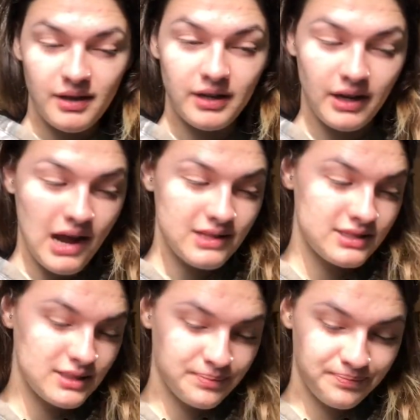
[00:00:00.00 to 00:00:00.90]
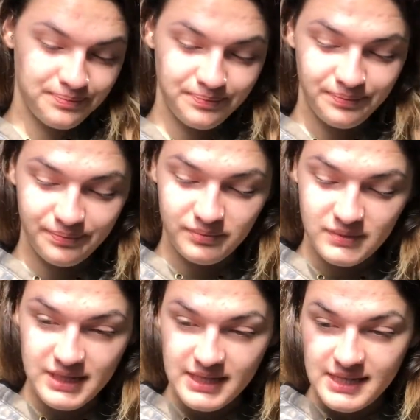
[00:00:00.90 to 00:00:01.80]
And I got some
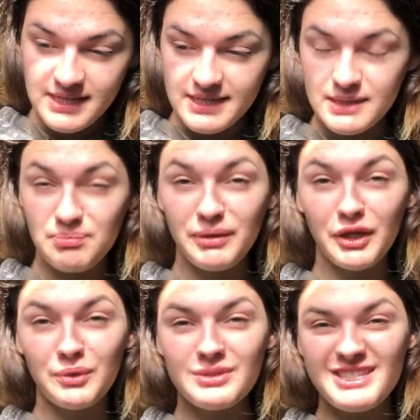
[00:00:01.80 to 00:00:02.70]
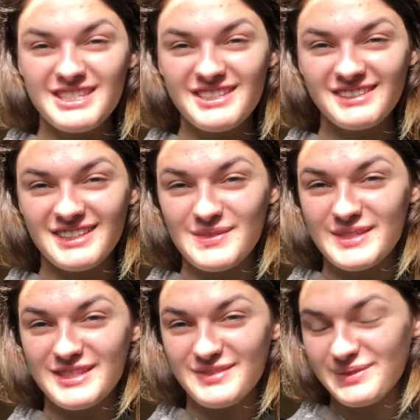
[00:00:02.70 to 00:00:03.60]
buttes. That
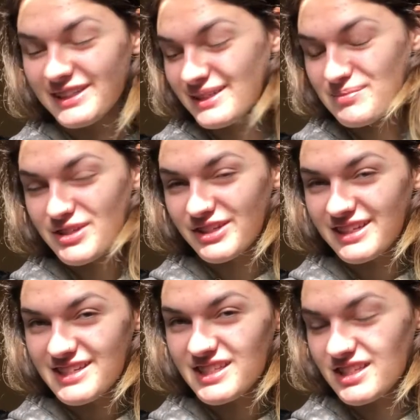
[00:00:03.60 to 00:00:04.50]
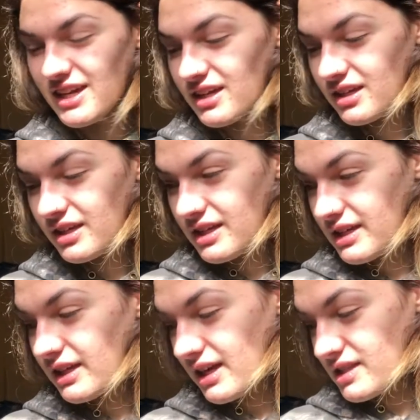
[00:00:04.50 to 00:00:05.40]
was weird, I'm sorry I said that.
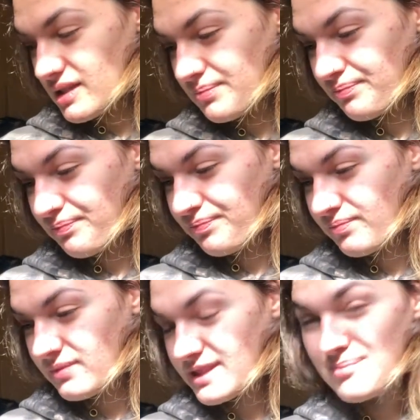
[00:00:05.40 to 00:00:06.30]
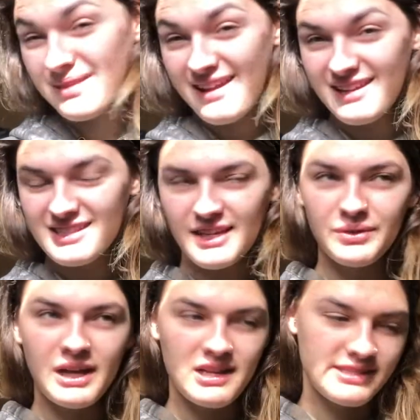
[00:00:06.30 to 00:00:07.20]
I got some plants. I
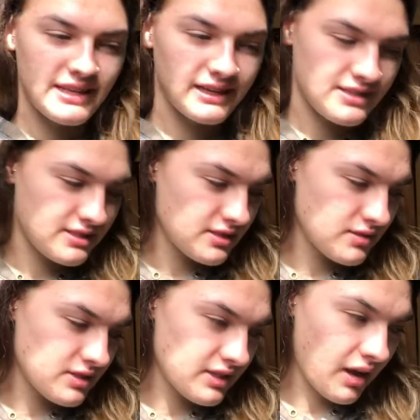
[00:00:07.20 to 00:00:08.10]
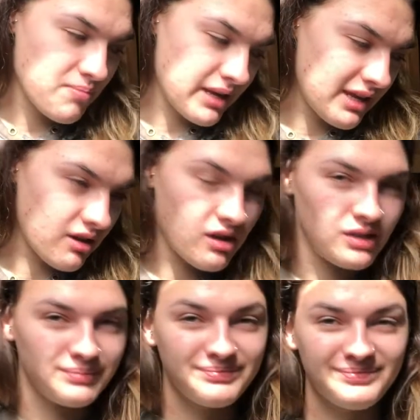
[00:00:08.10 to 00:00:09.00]
only got 6. This is like a mini
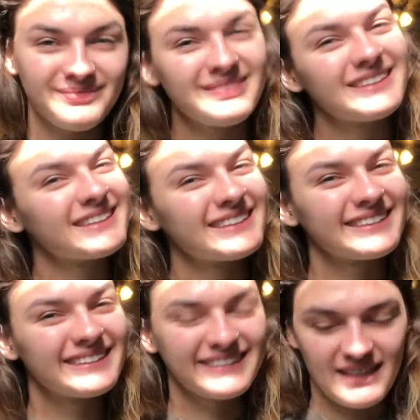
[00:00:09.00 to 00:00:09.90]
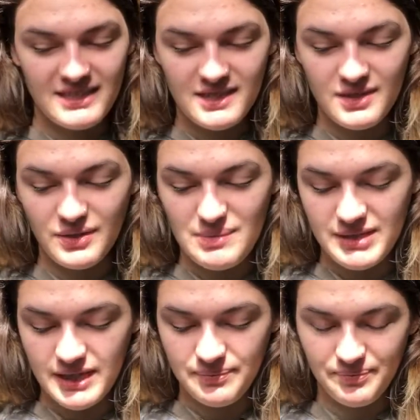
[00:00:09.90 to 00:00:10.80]
haul. It's only
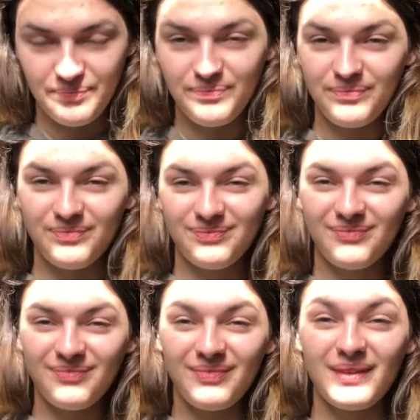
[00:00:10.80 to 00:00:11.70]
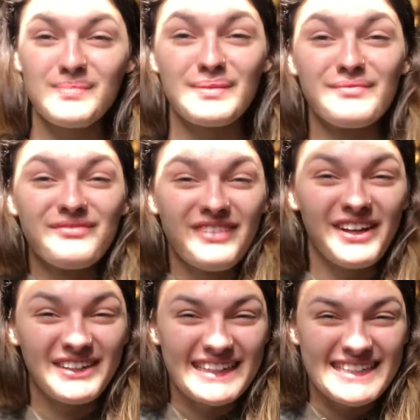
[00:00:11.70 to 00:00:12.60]
mini, but I'm
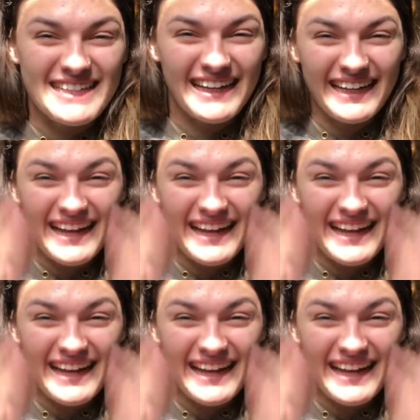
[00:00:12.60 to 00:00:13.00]
very excited.